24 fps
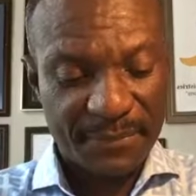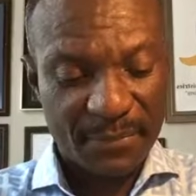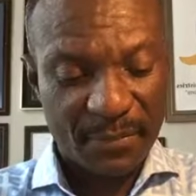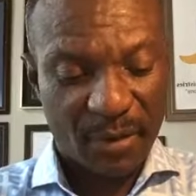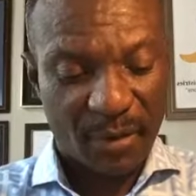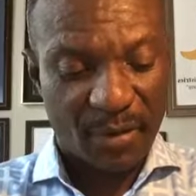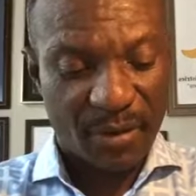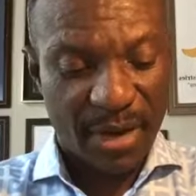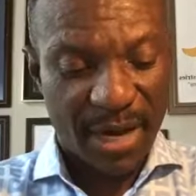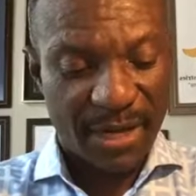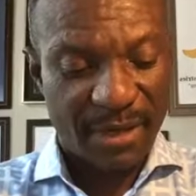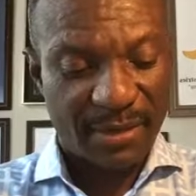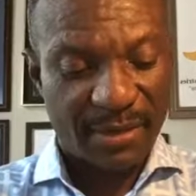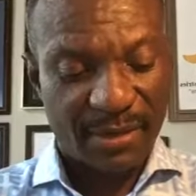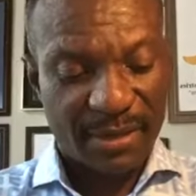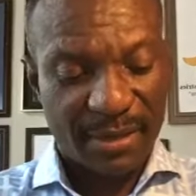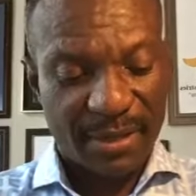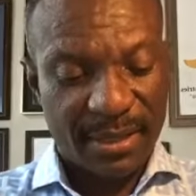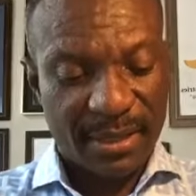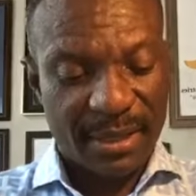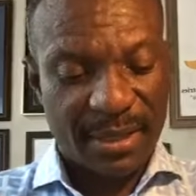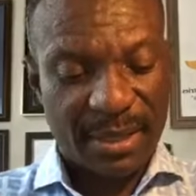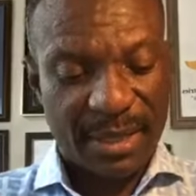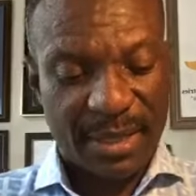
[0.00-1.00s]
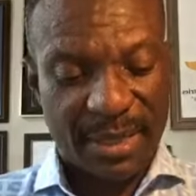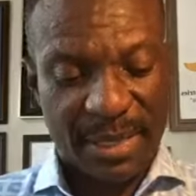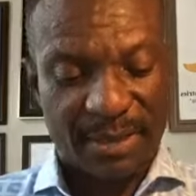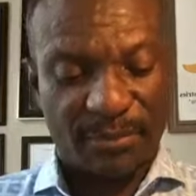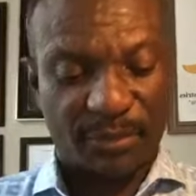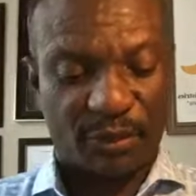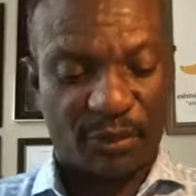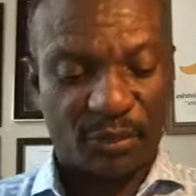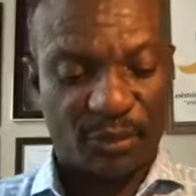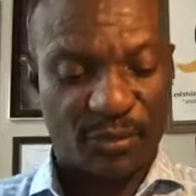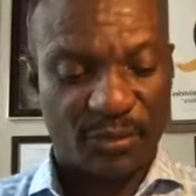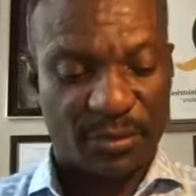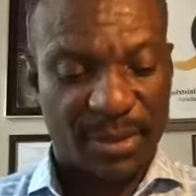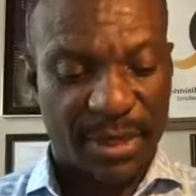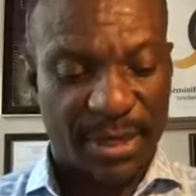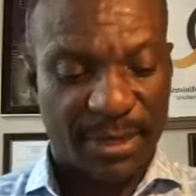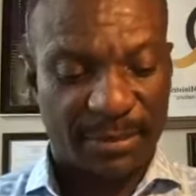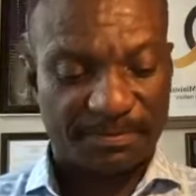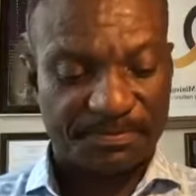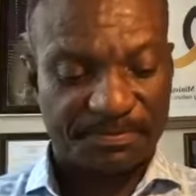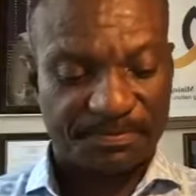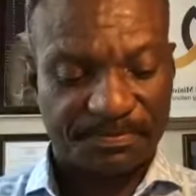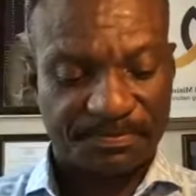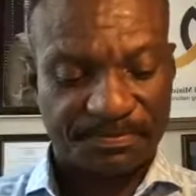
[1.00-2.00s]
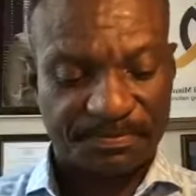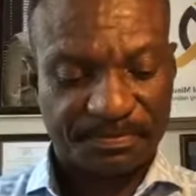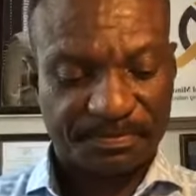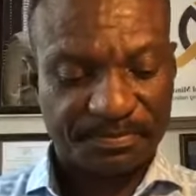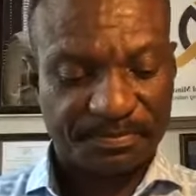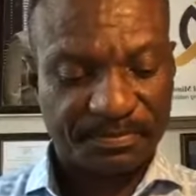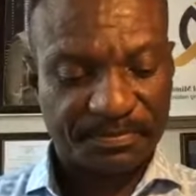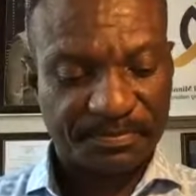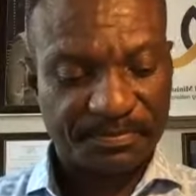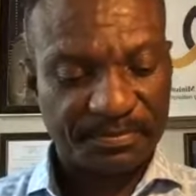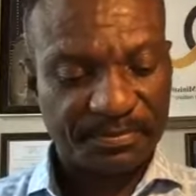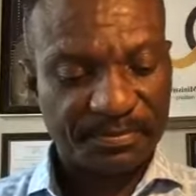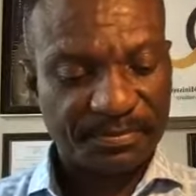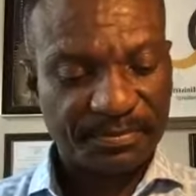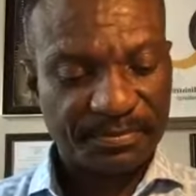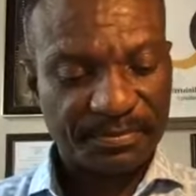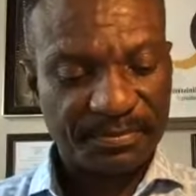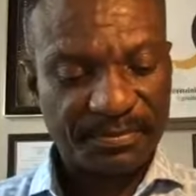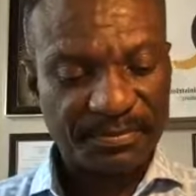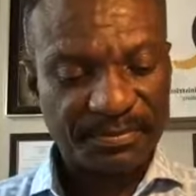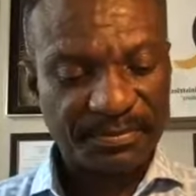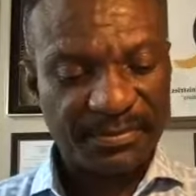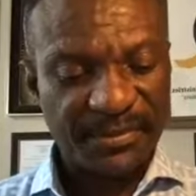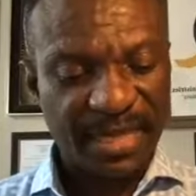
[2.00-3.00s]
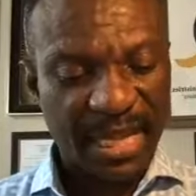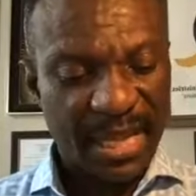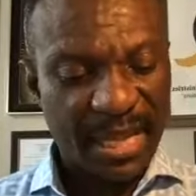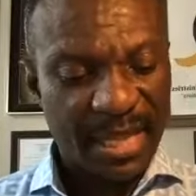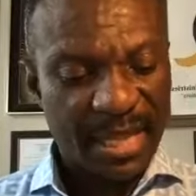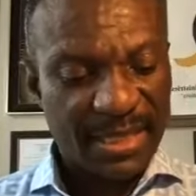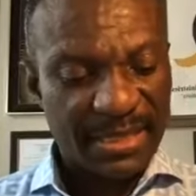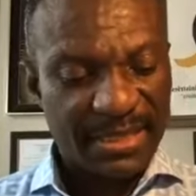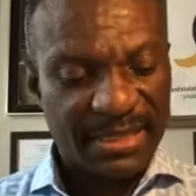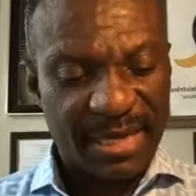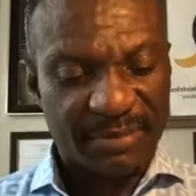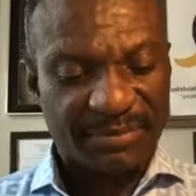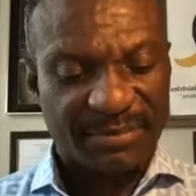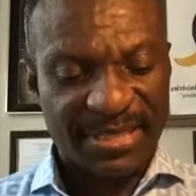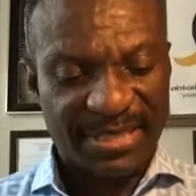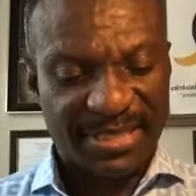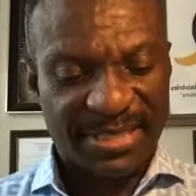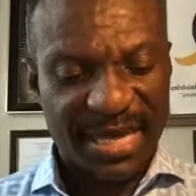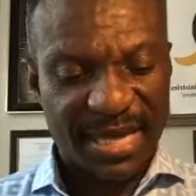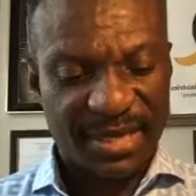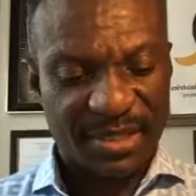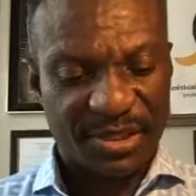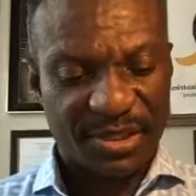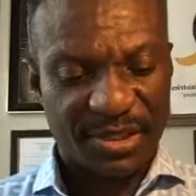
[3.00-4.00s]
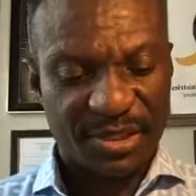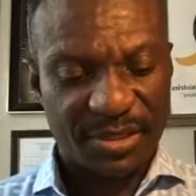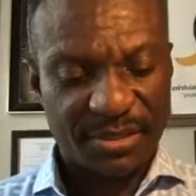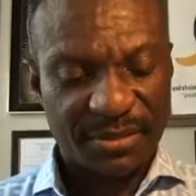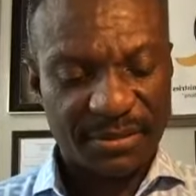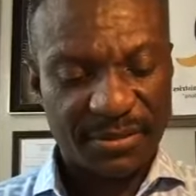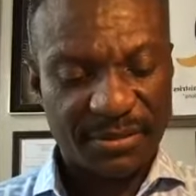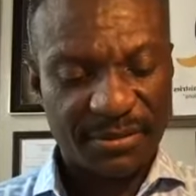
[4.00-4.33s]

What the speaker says: All right? Come to chapter 6.